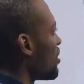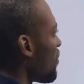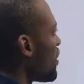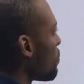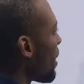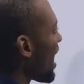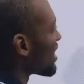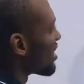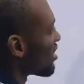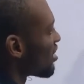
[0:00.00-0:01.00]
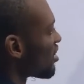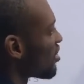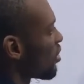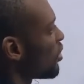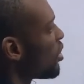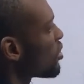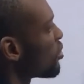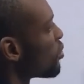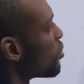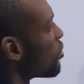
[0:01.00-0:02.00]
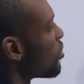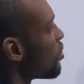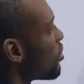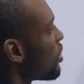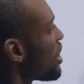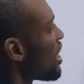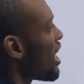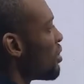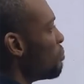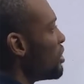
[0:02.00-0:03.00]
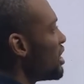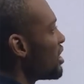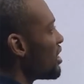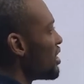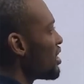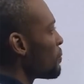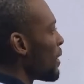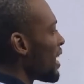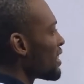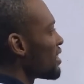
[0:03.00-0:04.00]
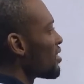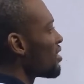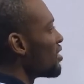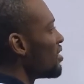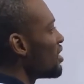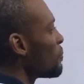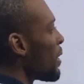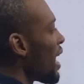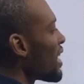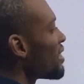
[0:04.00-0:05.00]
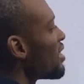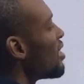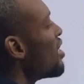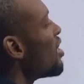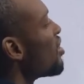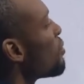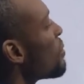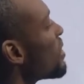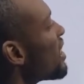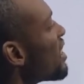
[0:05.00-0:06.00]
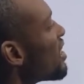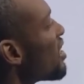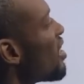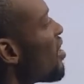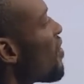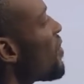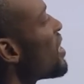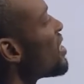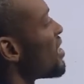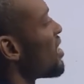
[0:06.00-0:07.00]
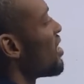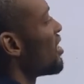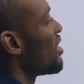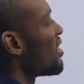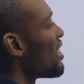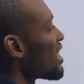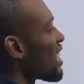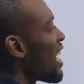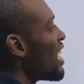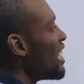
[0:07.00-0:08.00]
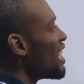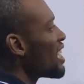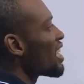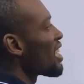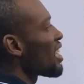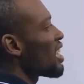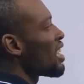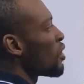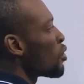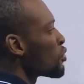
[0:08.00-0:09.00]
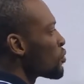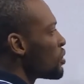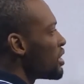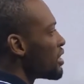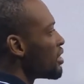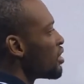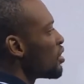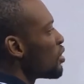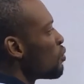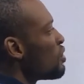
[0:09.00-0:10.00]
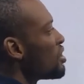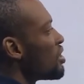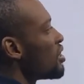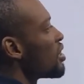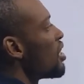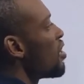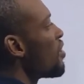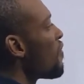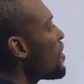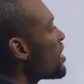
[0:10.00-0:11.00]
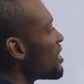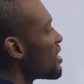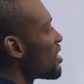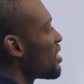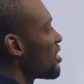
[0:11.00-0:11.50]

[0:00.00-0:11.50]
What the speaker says: The part close to A and B, this part, represent things that are here and also here, which is things